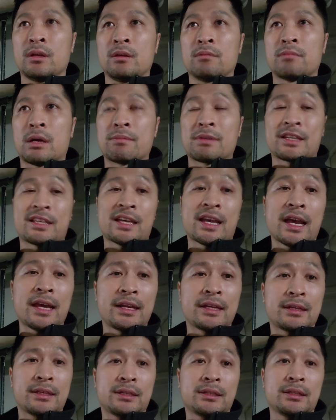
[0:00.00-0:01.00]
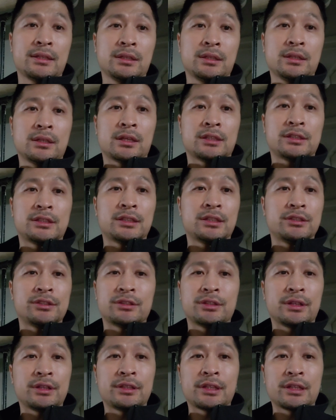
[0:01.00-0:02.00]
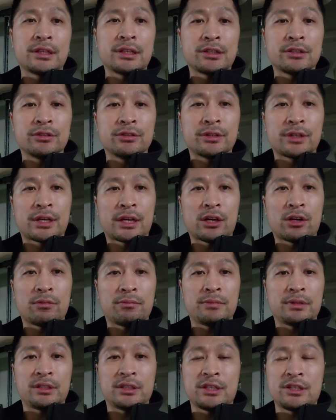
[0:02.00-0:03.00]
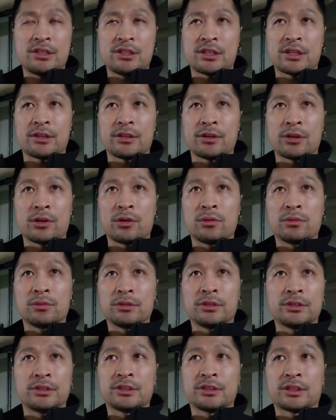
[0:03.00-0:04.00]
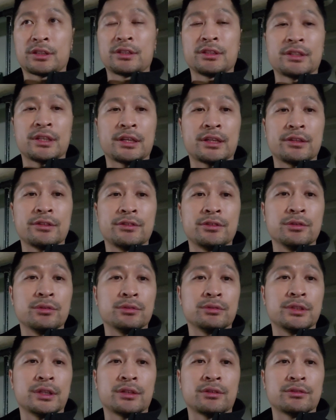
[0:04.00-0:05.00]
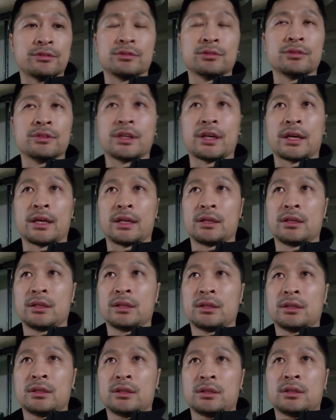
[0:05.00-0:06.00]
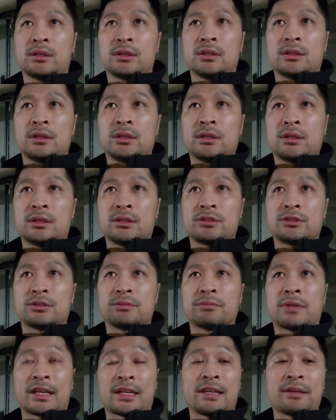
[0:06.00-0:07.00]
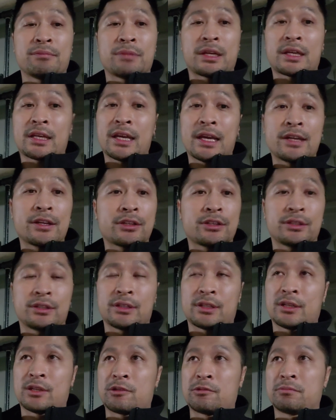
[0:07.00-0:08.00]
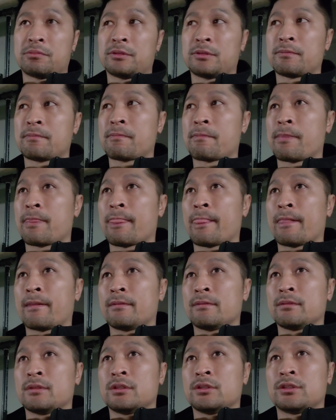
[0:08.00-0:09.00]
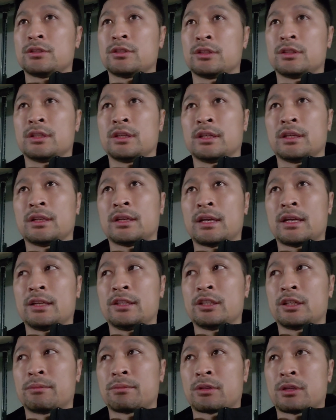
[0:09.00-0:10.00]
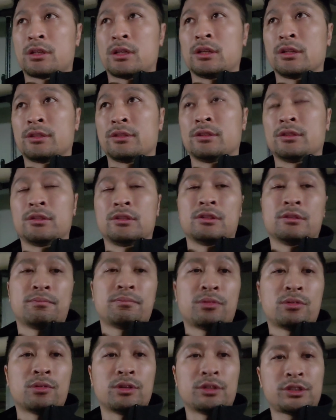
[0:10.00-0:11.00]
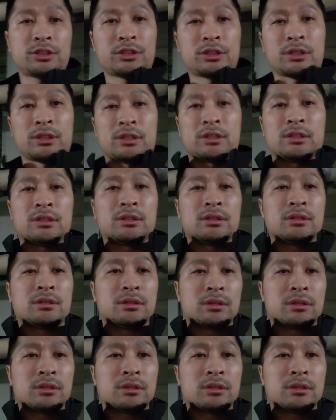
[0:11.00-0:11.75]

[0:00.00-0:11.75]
my mechanic. I said, is there anything he could do to help? And he said, no, there's nothing they could do. They don't do that. So my mechanic couldn't help. So then I ended up calling the Porsche